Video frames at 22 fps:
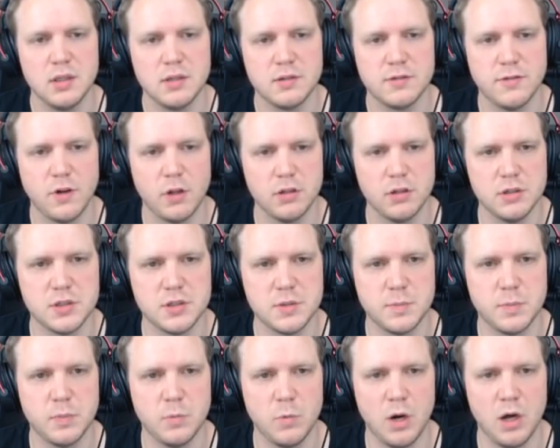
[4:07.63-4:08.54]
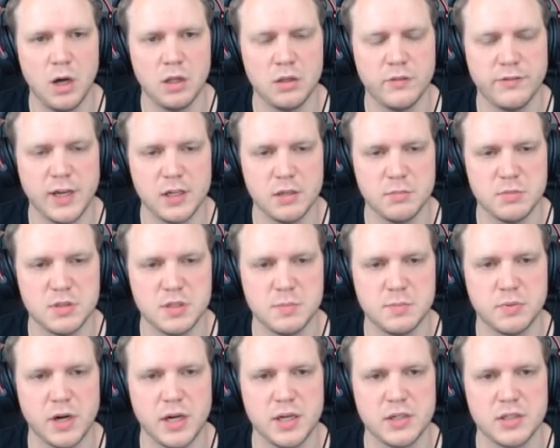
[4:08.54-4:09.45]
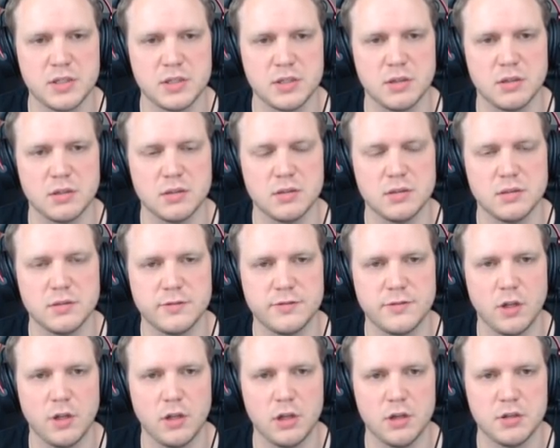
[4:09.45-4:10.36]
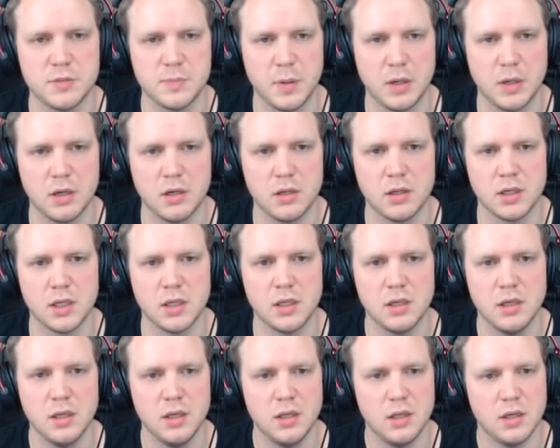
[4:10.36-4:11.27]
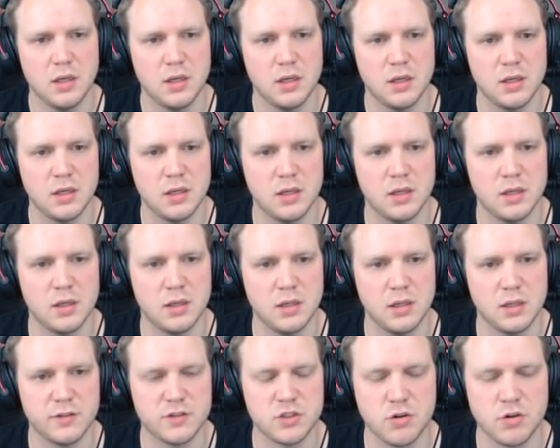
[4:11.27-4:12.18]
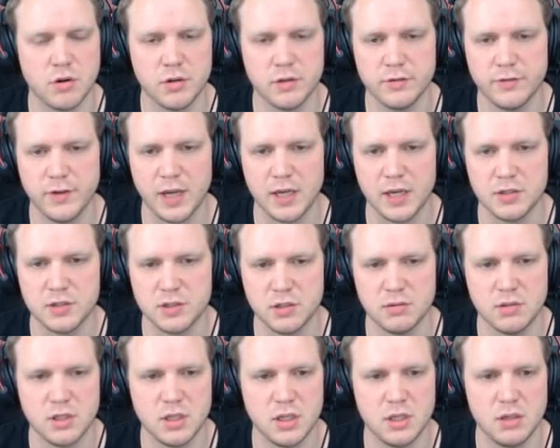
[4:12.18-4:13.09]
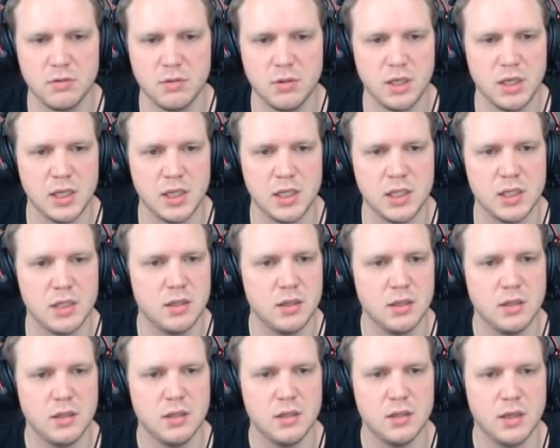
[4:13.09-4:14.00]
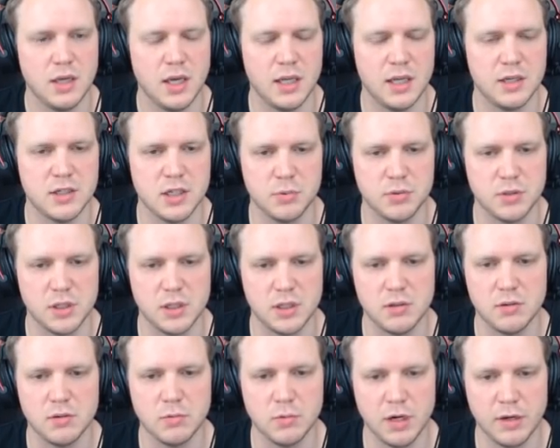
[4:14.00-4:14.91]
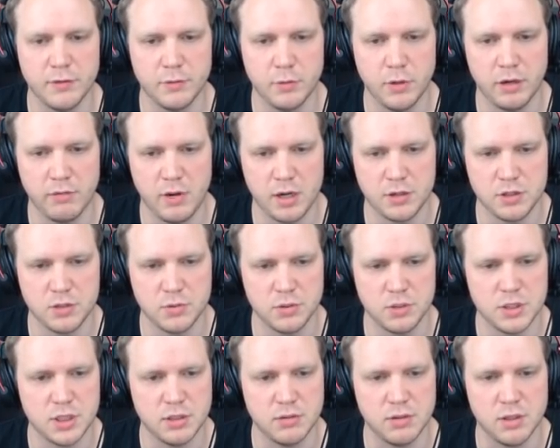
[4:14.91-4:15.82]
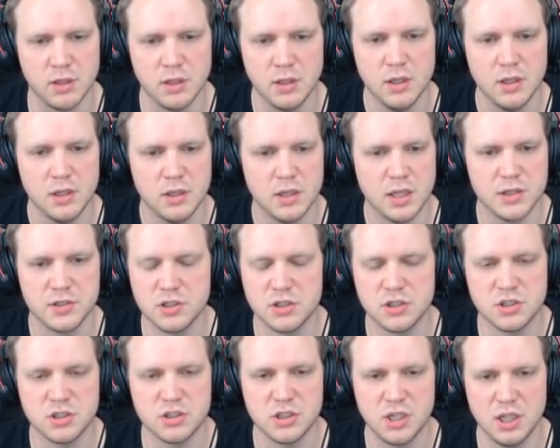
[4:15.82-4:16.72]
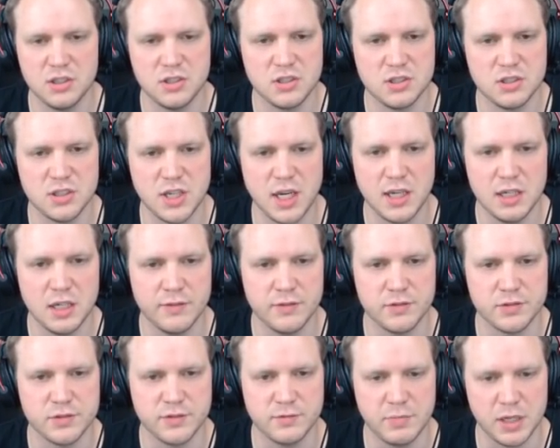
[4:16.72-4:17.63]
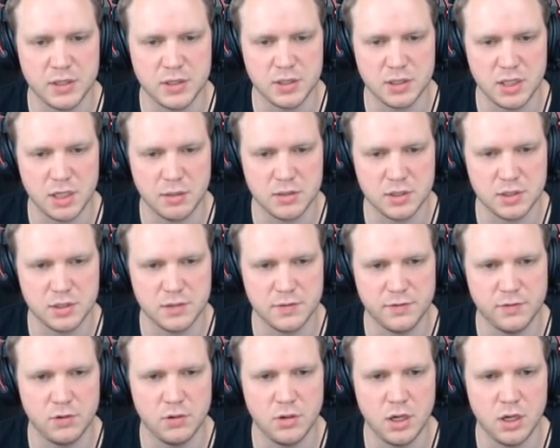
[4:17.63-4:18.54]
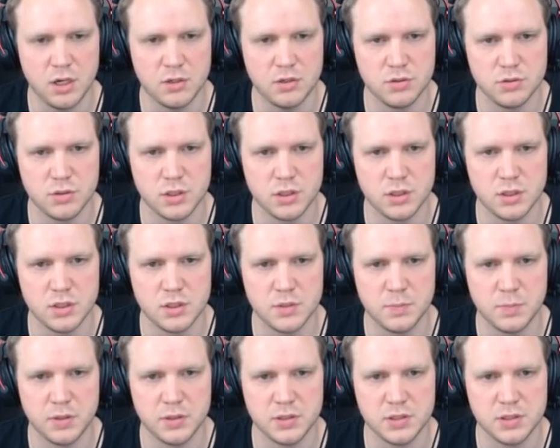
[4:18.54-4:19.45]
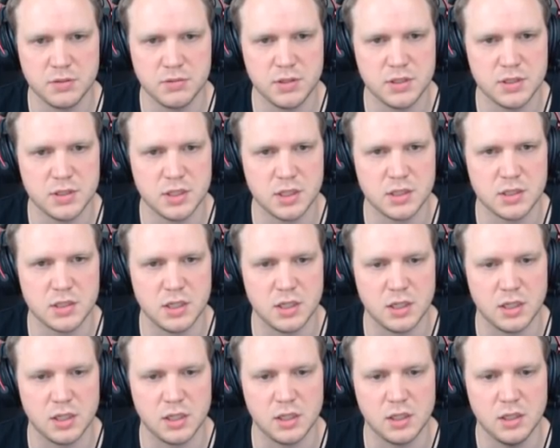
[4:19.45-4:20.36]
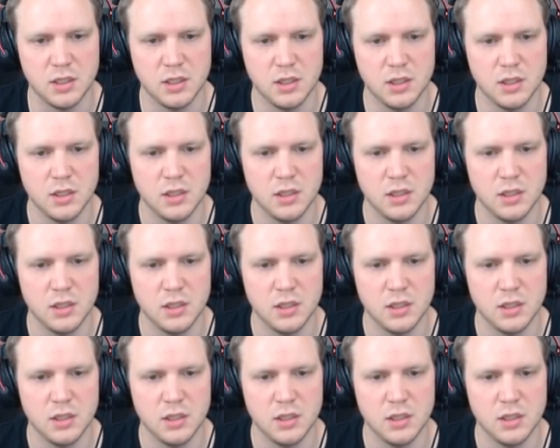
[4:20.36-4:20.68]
followed Wild Phantom's Embrace on, followed by uh, Stroke of Fate. So Q E and W or whatever way around you want to do it. That's insane levels of magic damage. That's 400 plus 360